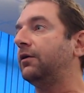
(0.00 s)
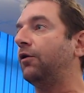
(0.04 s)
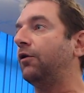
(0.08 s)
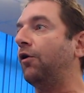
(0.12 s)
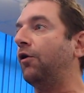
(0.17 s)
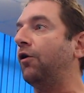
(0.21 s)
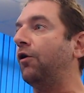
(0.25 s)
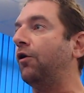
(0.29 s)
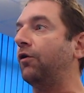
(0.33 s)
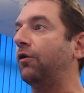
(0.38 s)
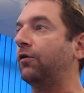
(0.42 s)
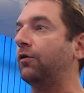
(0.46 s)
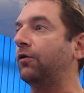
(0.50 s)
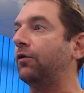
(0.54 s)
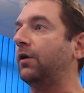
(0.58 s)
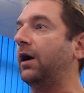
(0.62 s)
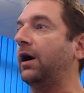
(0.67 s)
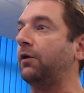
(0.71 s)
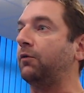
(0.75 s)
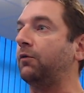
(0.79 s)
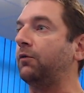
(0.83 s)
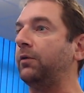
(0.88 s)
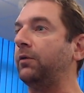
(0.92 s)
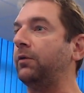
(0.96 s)
Or
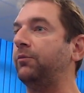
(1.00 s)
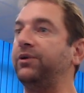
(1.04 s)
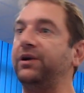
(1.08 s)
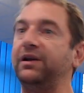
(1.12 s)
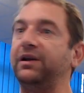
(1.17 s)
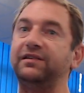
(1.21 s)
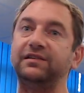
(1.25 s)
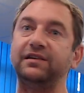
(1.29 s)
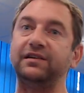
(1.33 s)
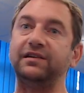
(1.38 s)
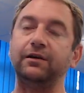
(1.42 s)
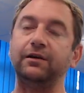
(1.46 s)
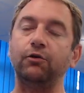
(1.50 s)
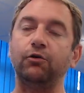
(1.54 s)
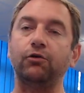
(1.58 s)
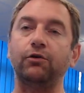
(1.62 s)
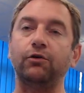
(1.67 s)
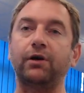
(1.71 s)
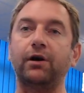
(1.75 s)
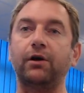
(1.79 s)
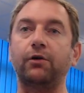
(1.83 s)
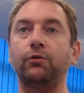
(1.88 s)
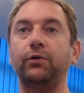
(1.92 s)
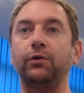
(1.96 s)
are we bridging,
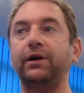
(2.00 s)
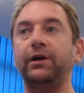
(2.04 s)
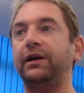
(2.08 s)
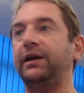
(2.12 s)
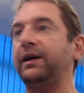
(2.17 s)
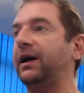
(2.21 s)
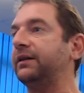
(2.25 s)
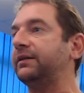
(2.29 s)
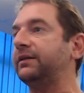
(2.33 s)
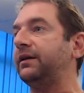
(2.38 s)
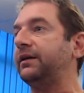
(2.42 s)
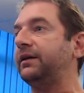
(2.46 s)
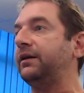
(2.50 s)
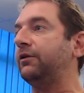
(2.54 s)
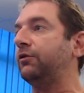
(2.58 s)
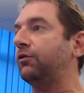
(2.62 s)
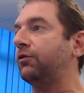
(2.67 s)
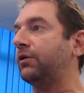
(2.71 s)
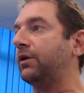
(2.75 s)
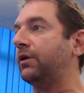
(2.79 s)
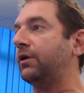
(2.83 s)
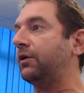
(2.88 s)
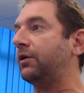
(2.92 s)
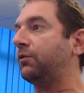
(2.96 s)
or are we NATing,
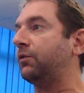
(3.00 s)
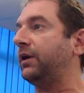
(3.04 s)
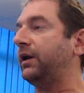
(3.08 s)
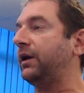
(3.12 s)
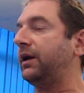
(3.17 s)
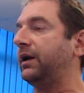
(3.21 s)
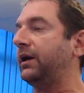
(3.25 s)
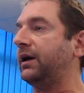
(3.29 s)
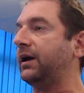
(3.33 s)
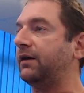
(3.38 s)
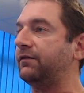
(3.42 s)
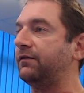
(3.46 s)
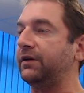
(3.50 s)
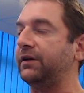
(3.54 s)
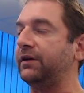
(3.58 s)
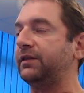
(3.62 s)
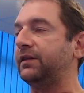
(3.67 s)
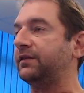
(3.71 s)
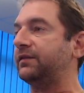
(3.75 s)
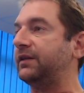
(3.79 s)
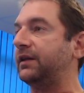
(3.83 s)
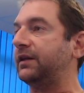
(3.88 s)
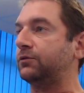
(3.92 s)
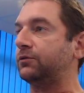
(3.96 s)
or are we having
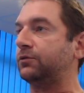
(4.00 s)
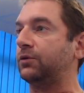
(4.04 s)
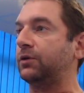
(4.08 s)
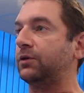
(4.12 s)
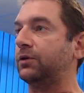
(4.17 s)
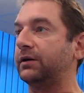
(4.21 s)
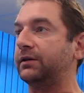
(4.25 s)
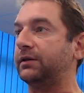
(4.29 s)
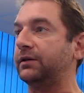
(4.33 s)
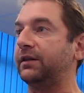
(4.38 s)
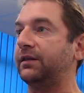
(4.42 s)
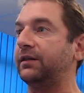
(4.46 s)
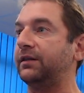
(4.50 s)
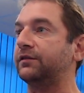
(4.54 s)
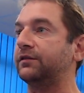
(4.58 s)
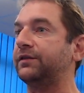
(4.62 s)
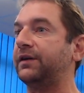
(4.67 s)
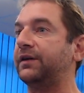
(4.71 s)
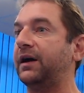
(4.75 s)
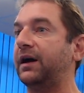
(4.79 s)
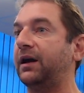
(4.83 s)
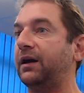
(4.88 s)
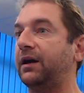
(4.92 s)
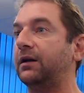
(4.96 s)
this network card in this
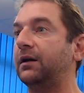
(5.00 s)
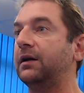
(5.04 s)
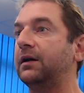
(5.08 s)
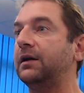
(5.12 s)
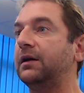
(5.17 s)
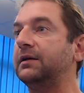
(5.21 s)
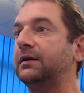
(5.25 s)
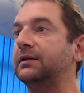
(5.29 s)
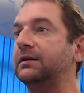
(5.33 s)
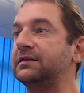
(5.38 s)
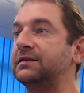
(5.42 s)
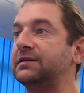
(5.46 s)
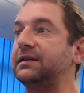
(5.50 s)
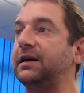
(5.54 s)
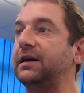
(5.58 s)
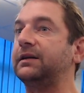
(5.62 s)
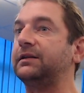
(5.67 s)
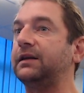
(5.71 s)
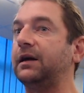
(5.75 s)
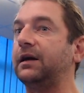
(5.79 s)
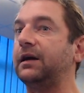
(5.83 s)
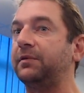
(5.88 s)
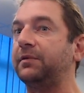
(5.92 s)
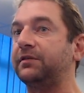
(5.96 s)
file
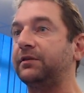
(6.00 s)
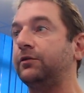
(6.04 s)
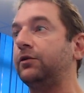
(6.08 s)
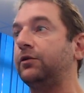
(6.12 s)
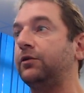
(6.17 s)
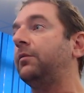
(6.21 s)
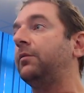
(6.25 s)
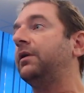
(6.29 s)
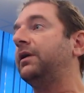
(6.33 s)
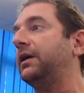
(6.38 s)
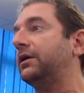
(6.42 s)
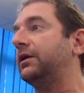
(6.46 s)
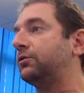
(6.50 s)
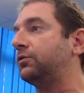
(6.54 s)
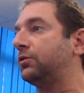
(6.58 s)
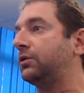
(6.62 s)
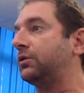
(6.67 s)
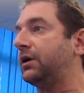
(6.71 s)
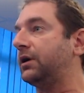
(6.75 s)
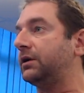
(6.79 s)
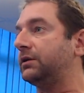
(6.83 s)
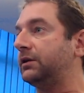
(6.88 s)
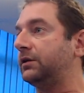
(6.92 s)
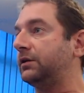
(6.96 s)
start up as a normal
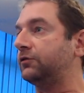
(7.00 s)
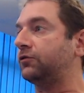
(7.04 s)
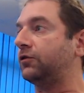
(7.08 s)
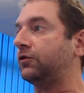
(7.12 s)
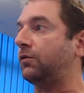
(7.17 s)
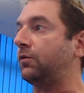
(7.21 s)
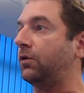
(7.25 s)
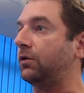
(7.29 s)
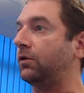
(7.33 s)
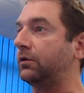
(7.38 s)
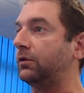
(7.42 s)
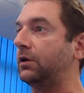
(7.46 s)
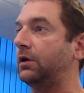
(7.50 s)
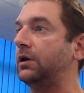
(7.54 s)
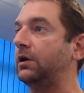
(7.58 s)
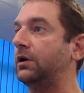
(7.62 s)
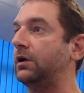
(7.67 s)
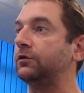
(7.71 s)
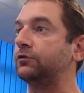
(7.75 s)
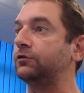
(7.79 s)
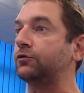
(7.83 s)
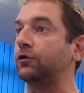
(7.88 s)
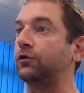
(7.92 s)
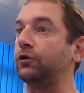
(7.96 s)
network card, and so on.
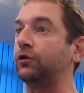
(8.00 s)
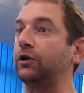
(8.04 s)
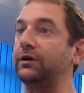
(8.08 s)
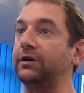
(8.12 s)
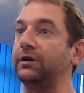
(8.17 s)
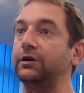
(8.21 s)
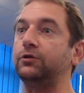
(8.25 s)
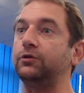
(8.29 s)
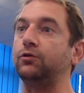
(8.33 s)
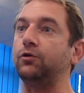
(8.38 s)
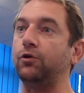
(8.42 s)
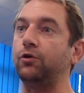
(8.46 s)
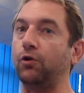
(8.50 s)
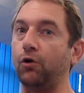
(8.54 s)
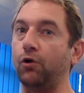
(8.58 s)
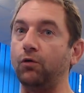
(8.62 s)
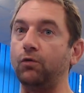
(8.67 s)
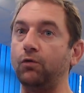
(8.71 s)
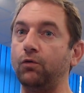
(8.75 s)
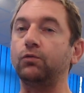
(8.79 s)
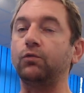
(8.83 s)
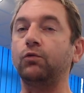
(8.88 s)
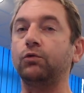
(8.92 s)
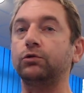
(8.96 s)
So you need to
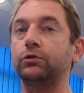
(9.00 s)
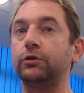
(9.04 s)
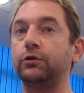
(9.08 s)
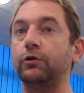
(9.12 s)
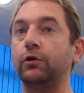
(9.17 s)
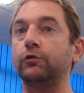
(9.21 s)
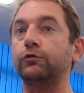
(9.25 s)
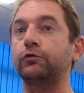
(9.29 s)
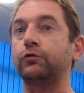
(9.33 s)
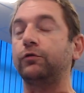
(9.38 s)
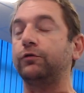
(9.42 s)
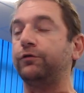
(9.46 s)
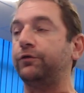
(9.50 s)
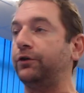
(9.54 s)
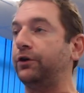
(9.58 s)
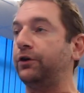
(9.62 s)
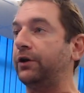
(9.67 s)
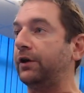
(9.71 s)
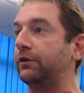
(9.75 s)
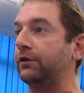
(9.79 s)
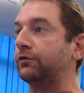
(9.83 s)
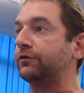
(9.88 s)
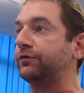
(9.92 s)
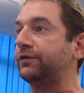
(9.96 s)
know what those
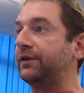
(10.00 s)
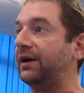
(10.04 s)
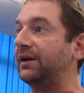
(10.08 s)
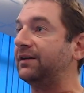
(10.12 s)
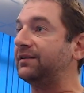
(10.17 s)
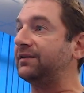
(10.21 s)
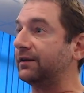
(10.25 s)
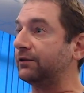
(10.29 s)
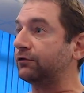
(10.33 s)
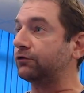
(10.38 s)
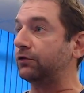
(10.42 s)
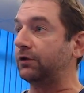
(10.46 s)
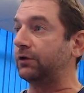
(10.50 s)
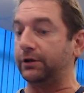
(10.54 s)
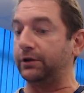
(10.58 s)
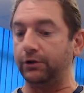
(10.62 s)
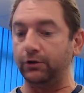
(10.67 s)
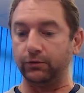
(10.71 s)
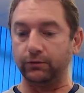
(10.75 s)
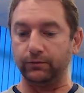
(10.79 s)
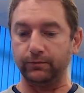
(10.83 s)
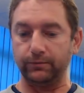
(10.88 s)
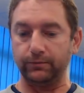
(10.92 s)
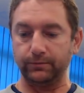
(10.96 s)
configuration files actually
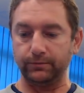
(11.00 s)
do.